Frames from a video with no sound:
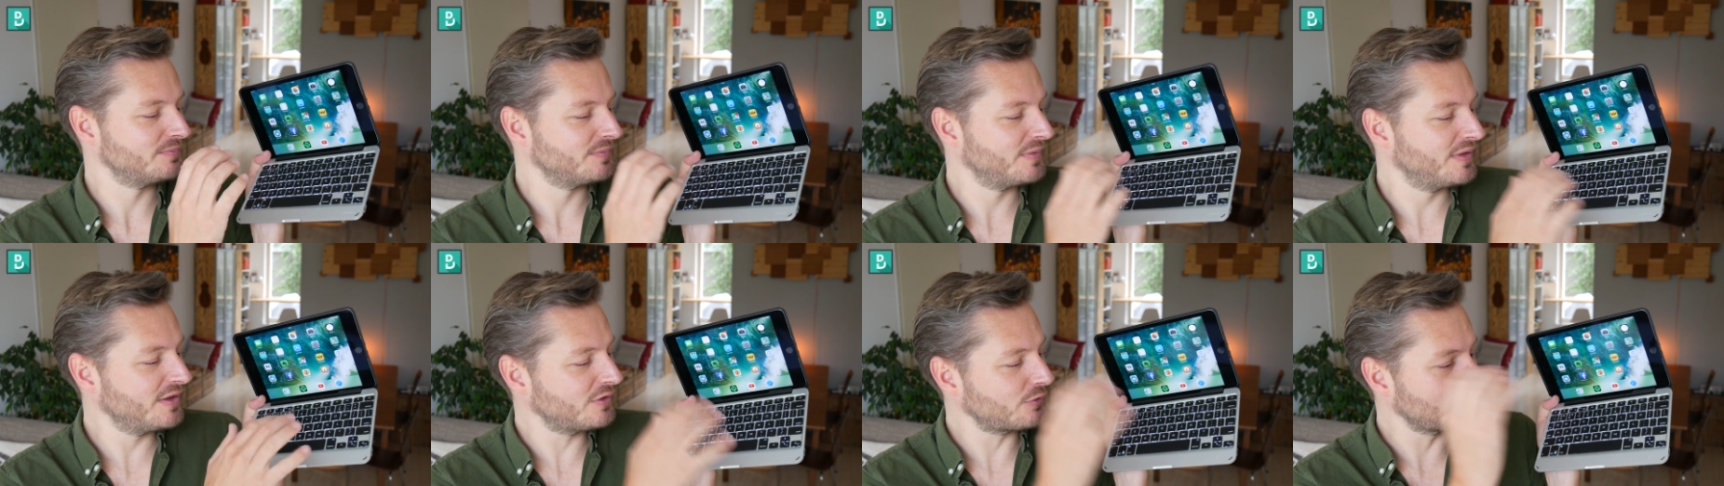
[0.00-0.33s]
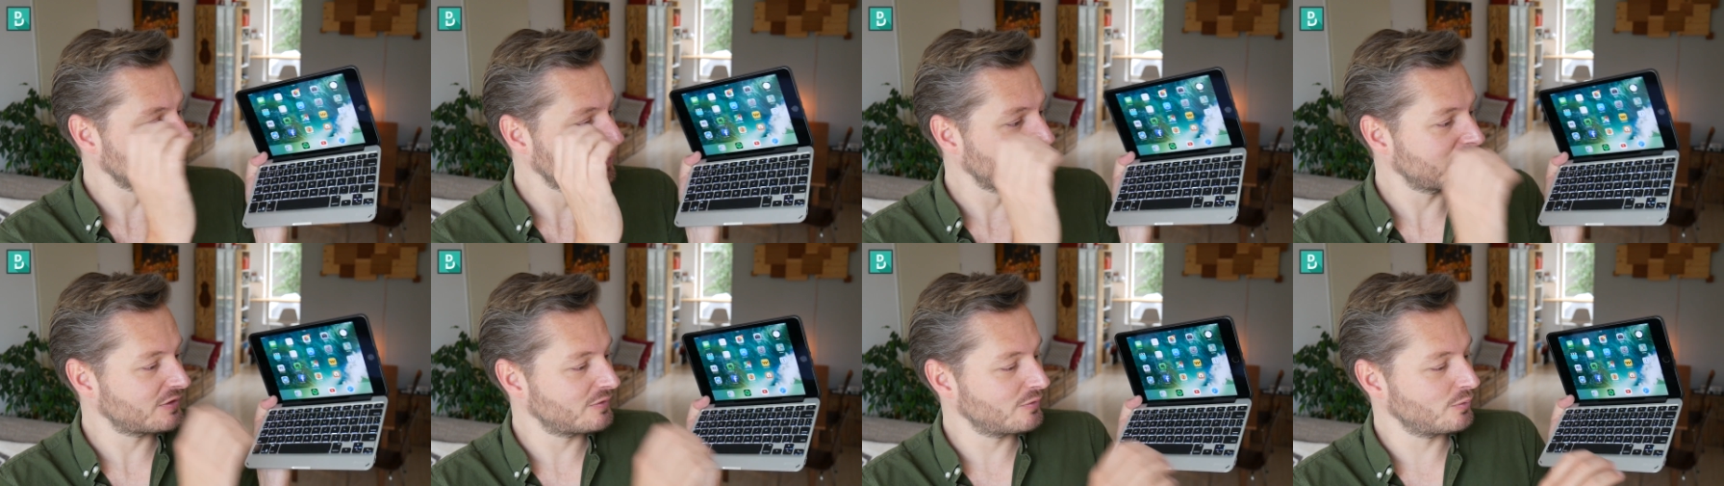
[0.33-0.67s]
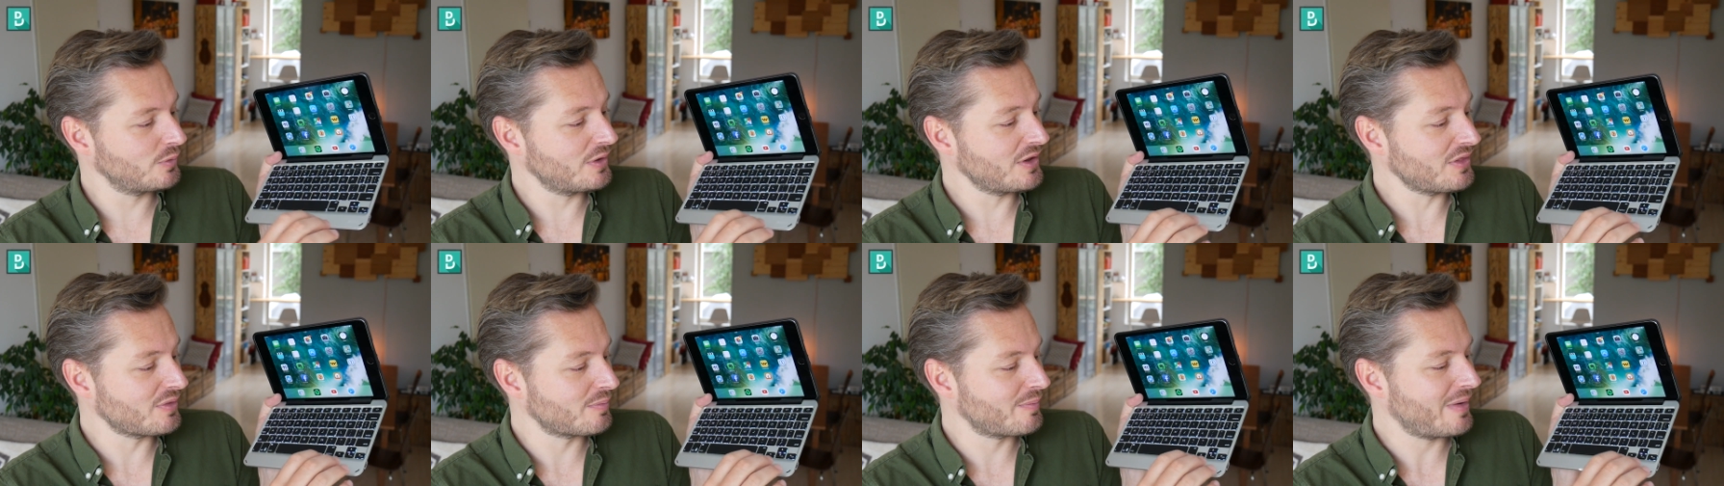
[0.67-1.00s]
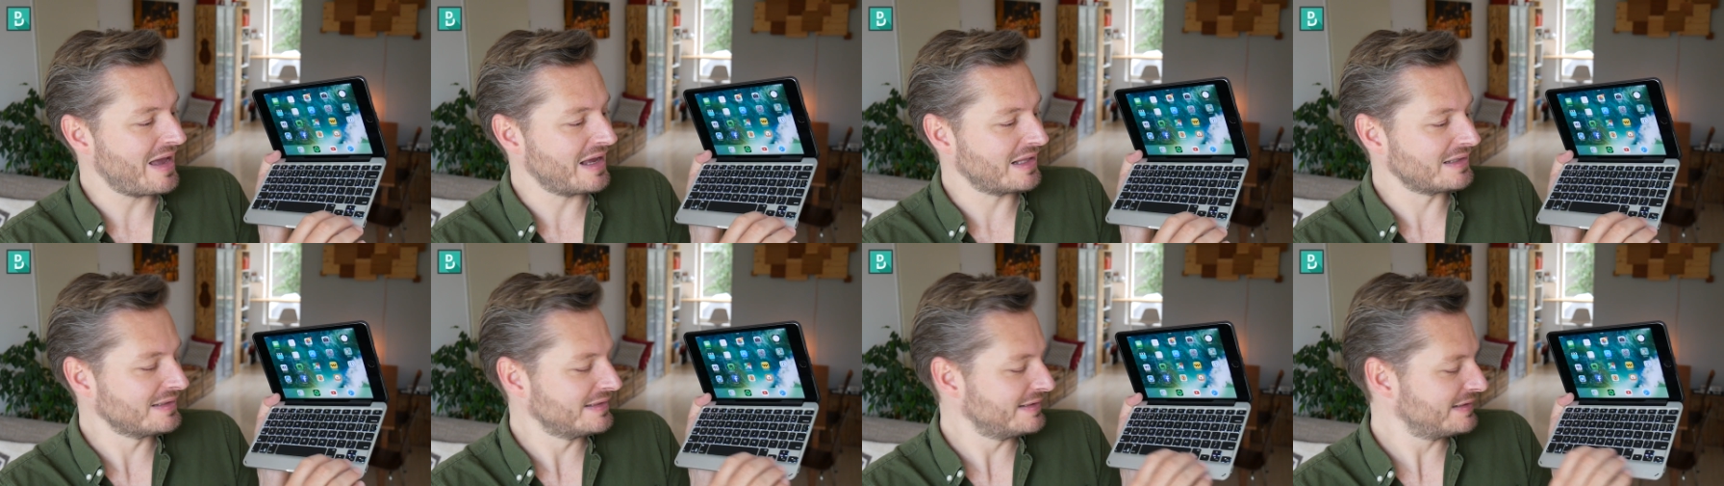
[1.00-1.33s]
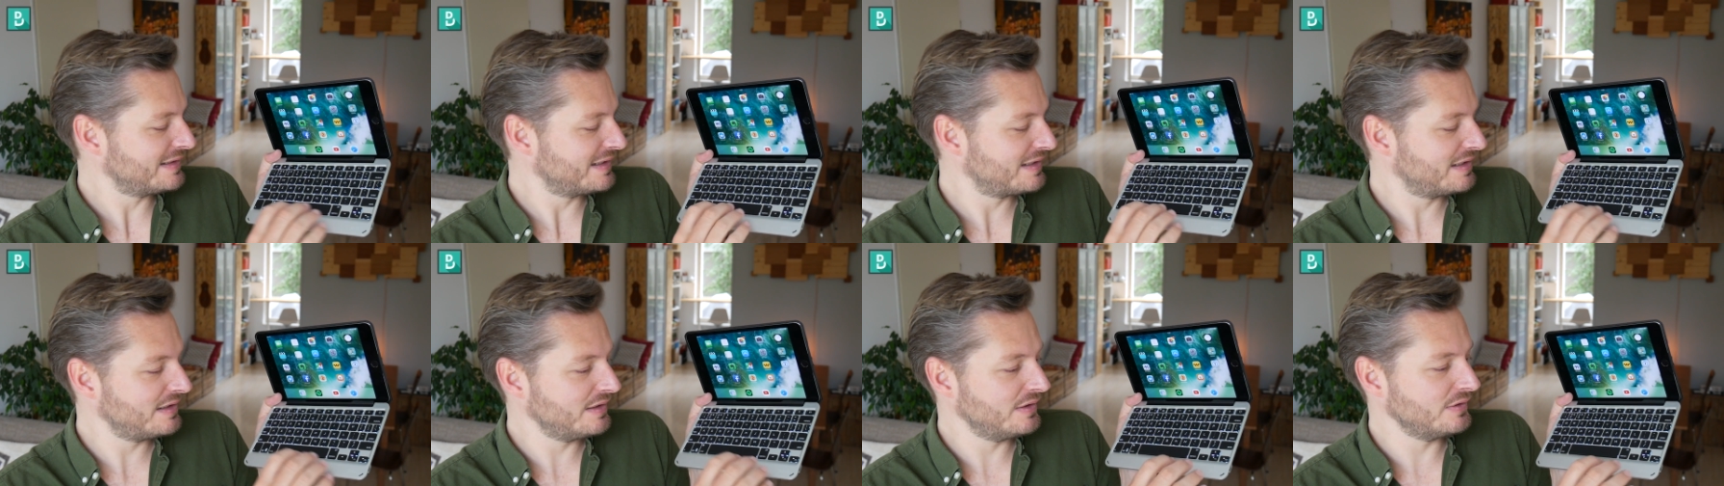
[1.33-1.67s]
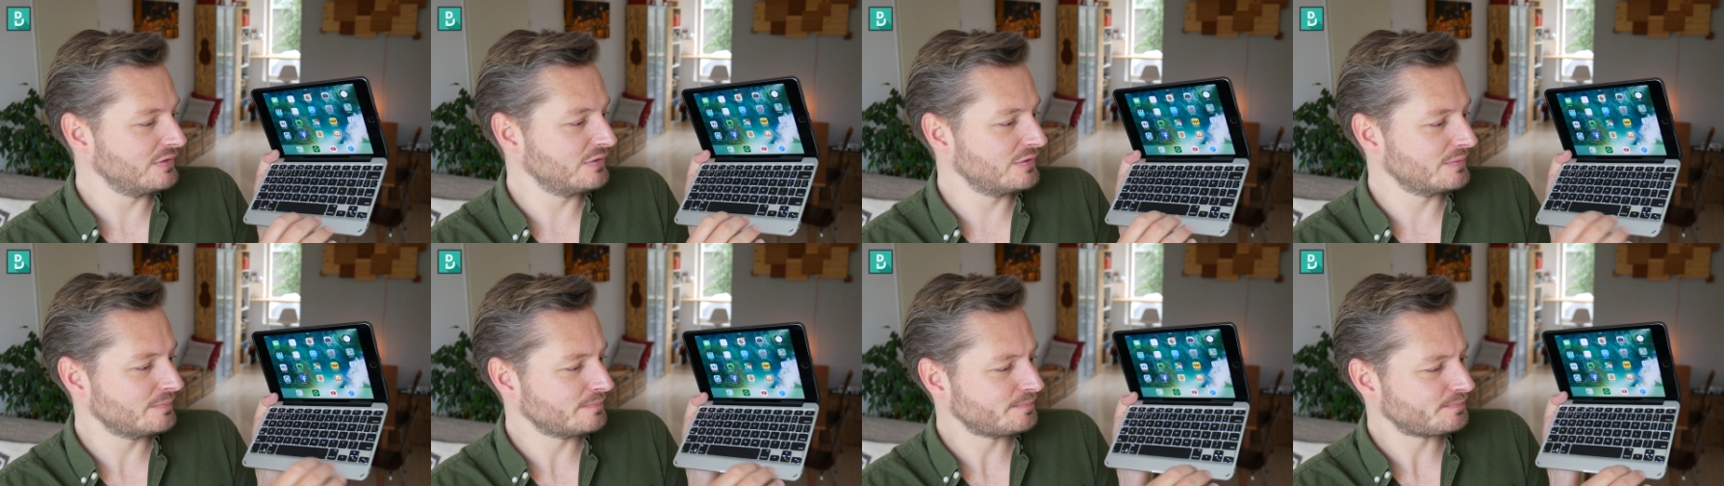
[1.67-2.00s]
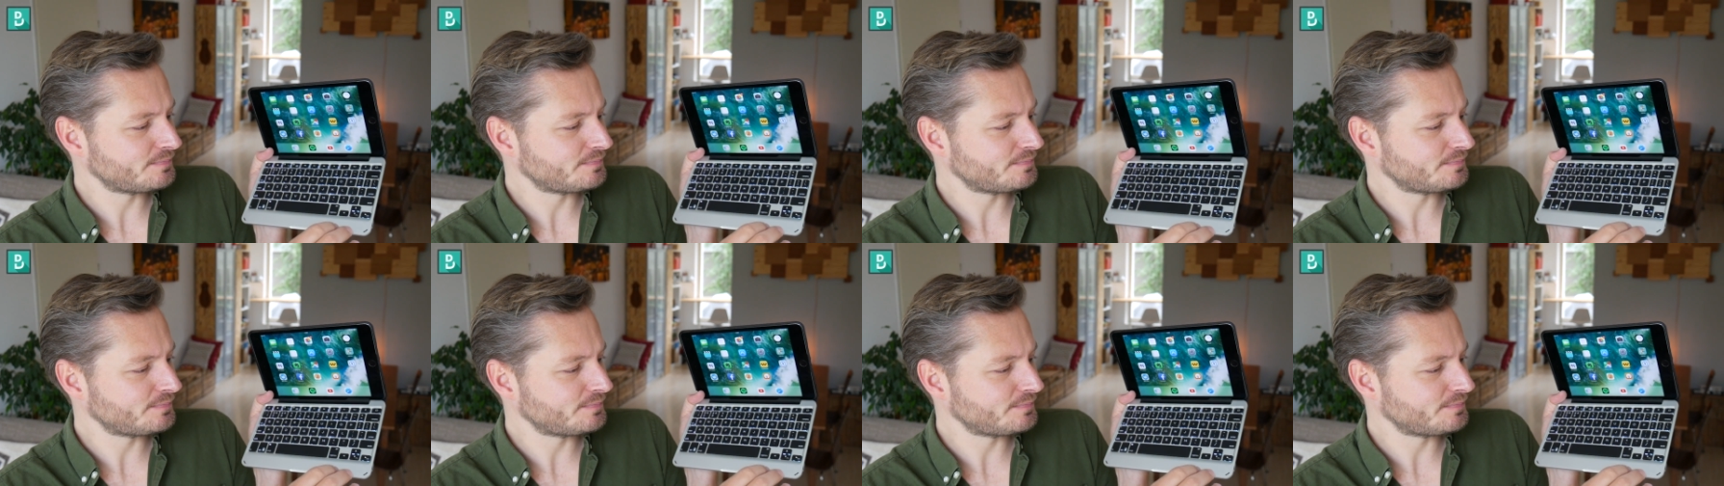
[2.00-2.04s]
This one is with backlit keys.